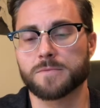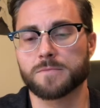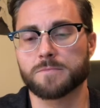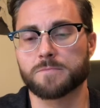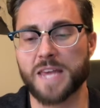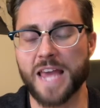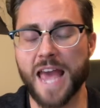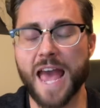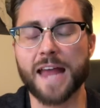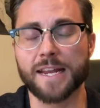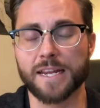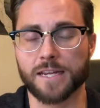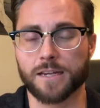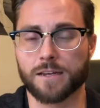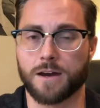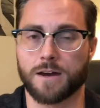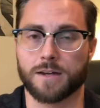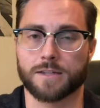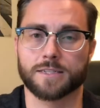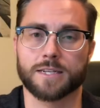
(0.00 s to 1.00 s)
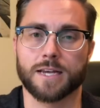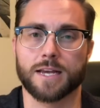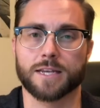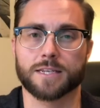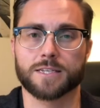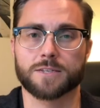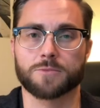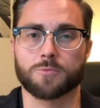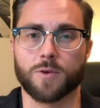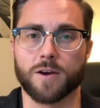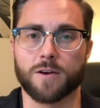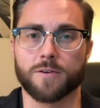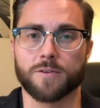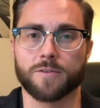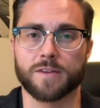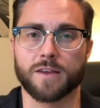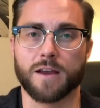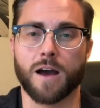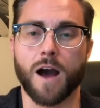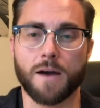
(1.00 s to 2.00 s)
beheading contests where
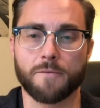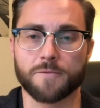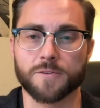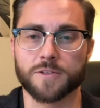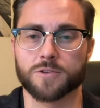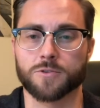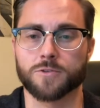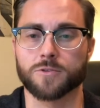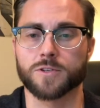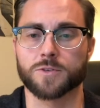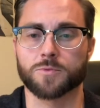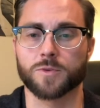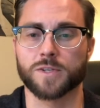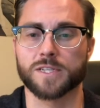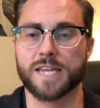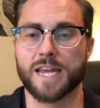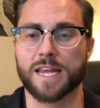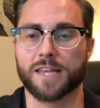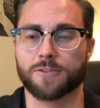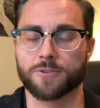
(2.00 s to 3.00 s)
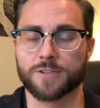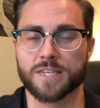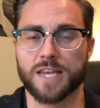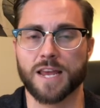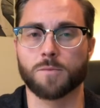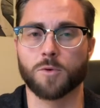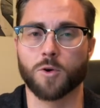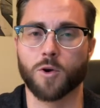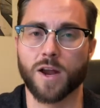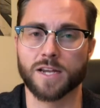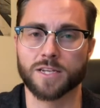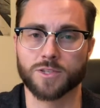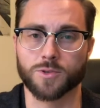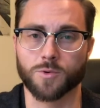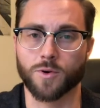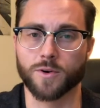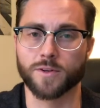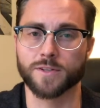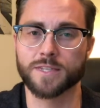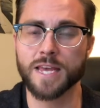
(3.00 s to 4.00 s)
the officers would take their samurai
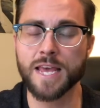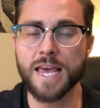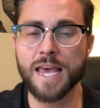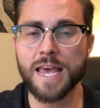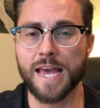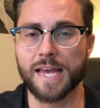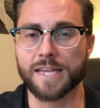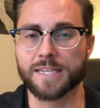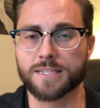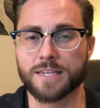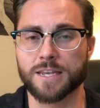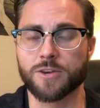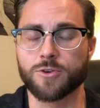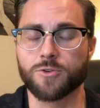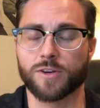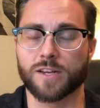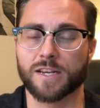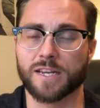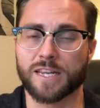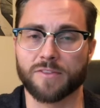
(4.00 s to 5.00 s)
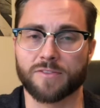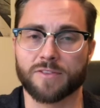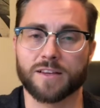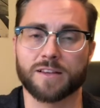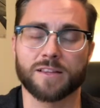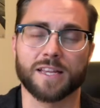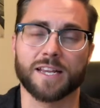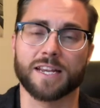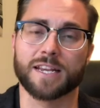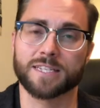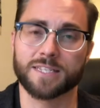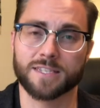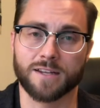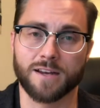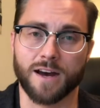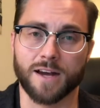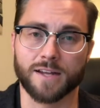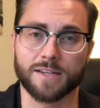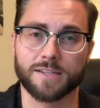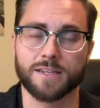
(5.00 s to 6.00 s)
swords and see who could get the cleanest
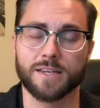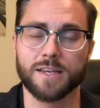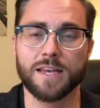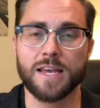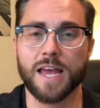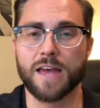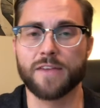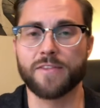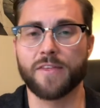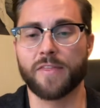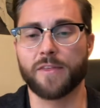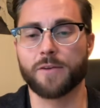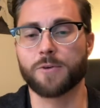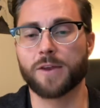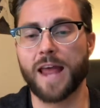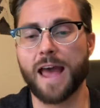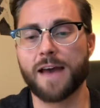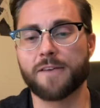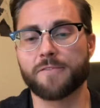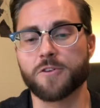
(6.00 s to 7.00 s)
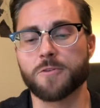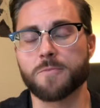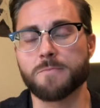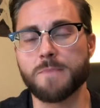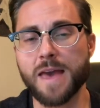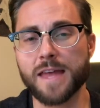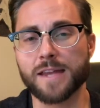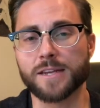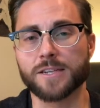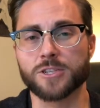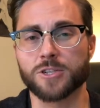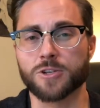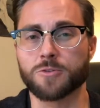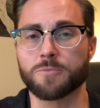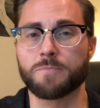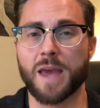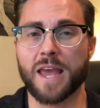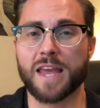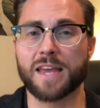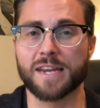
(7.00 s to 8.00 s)
cut and then they would have their men do
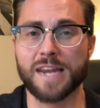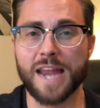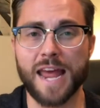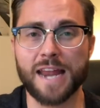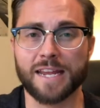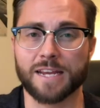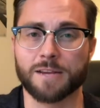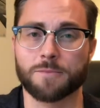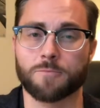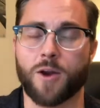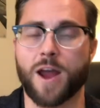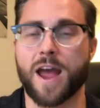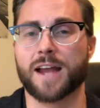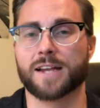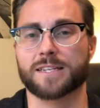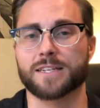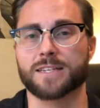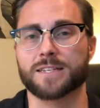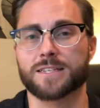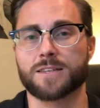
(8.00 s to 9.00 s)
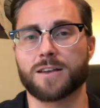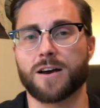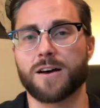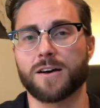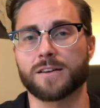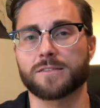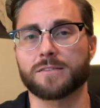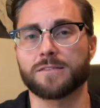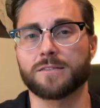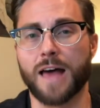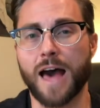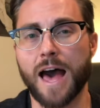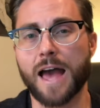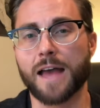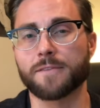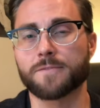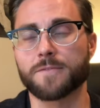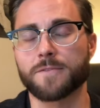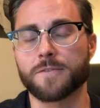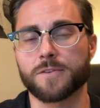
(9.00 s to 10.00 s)
bayoneting practice on
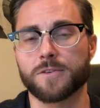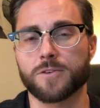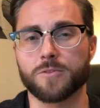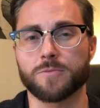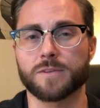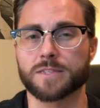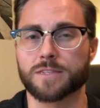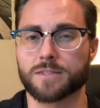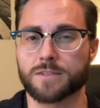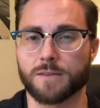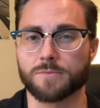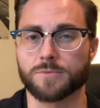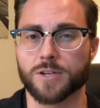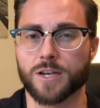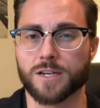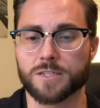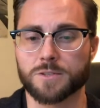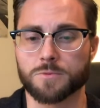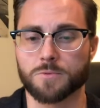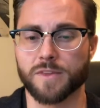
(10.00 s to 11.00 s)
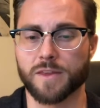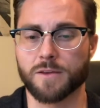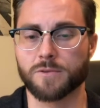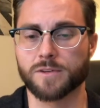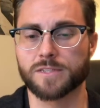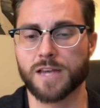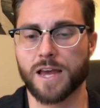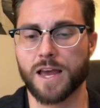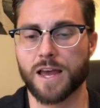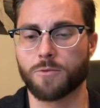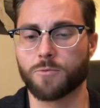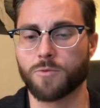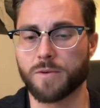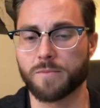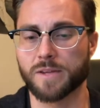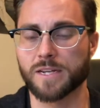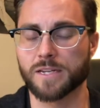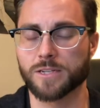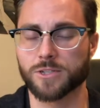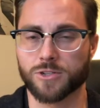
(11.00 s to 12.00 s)
live human subjects where they would tie
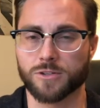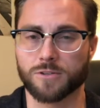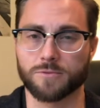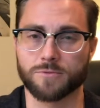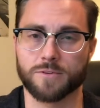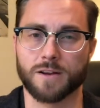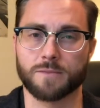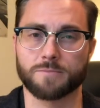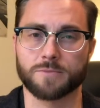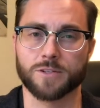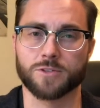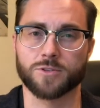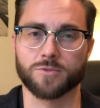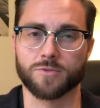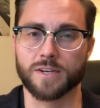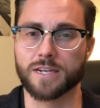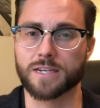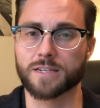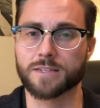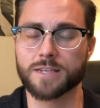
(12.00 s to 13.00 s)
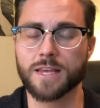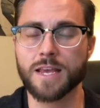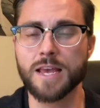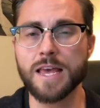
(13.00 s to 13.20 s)
women and children up to trees